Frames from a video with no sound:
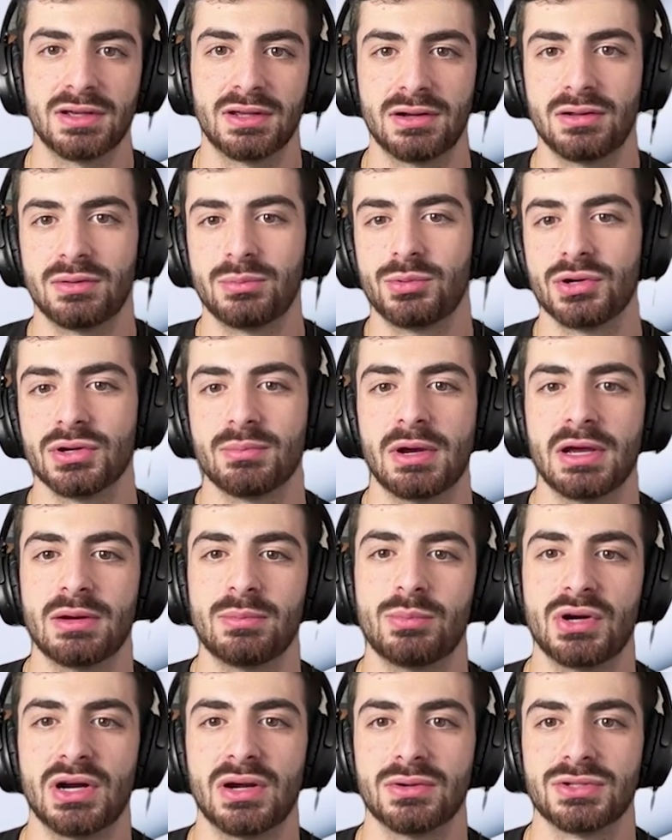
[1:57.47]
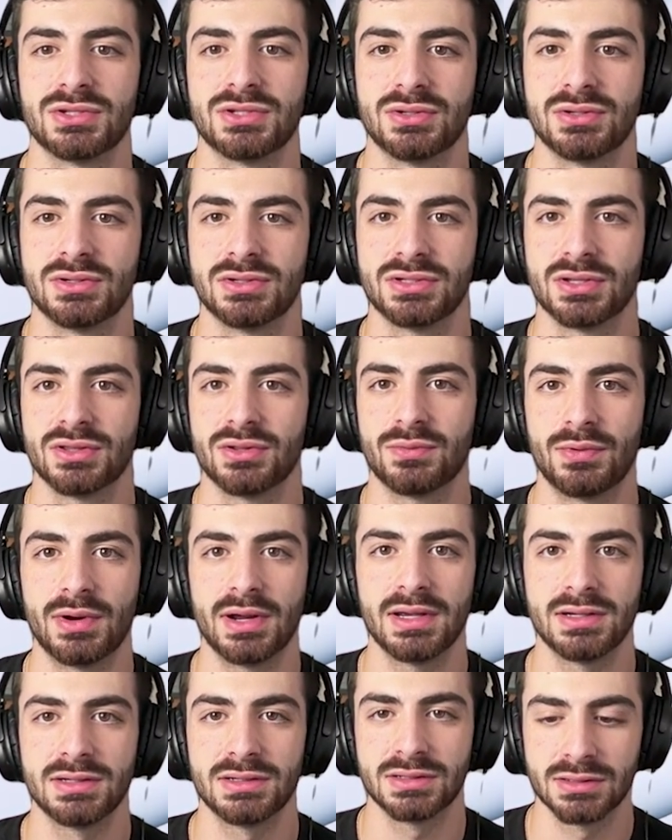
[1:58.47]
and I'll bring my browser to the
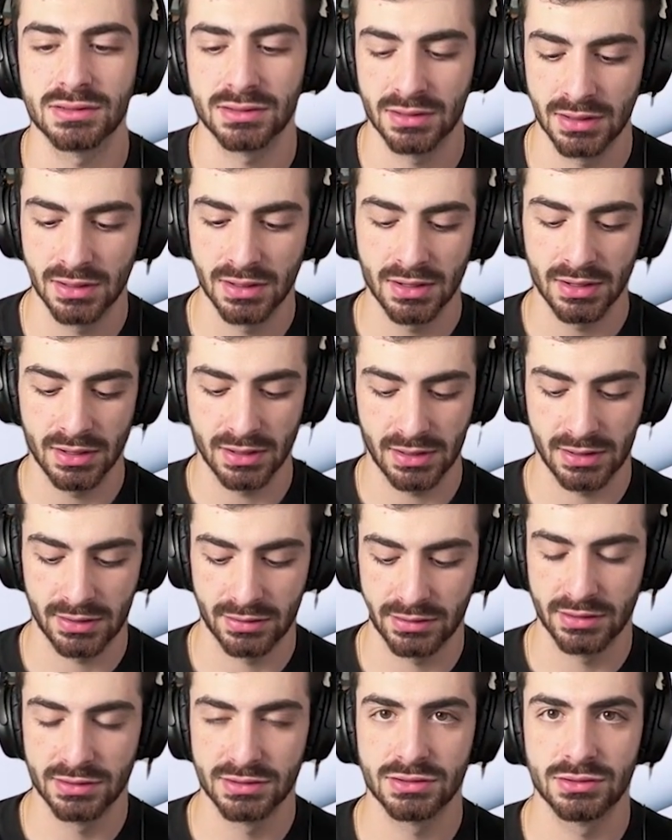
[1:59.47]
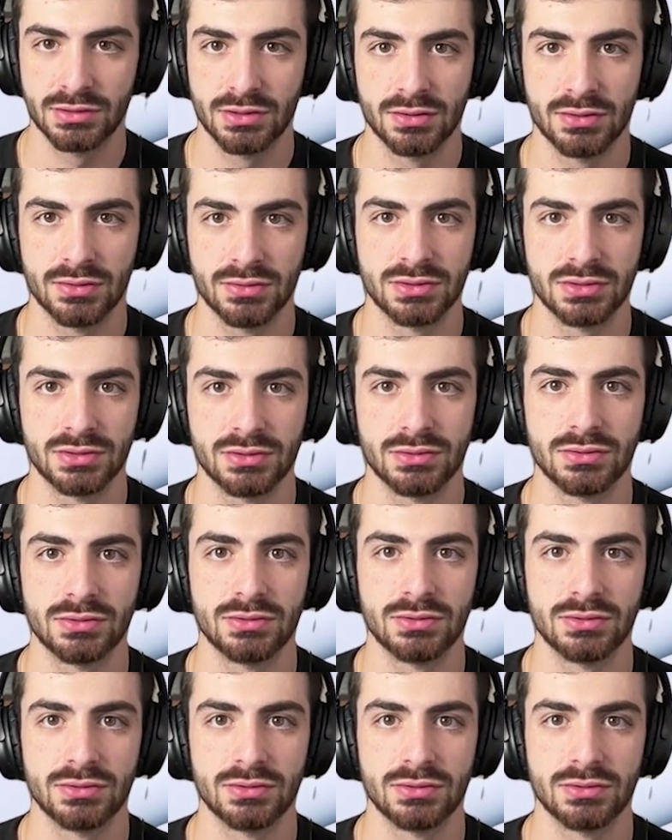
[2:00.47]
right. And let's go to